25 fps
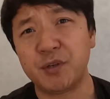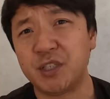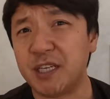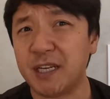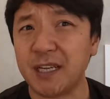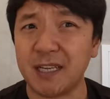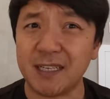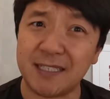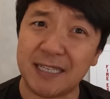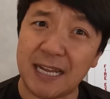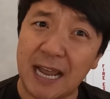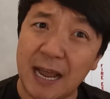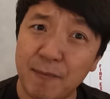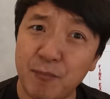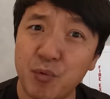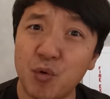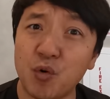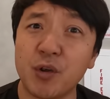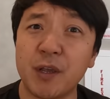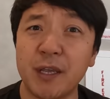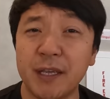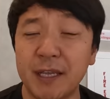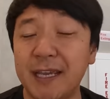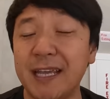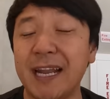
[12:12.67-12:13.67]
machine is not
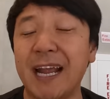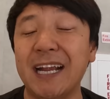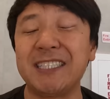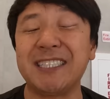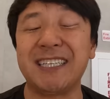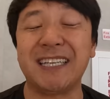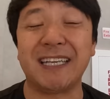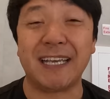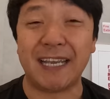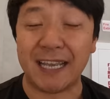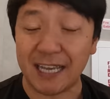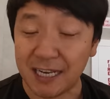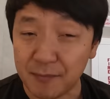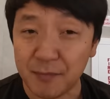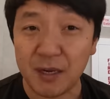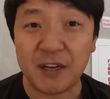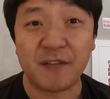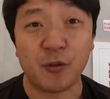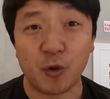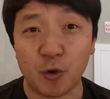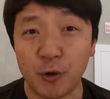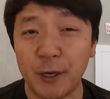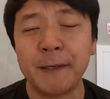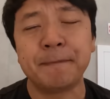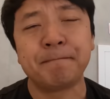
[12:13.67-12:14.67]
broken, you can actually get a
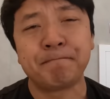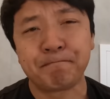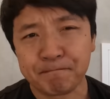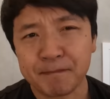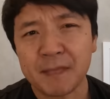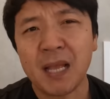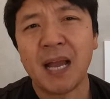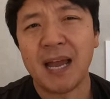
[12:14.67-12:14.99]
McFlurry,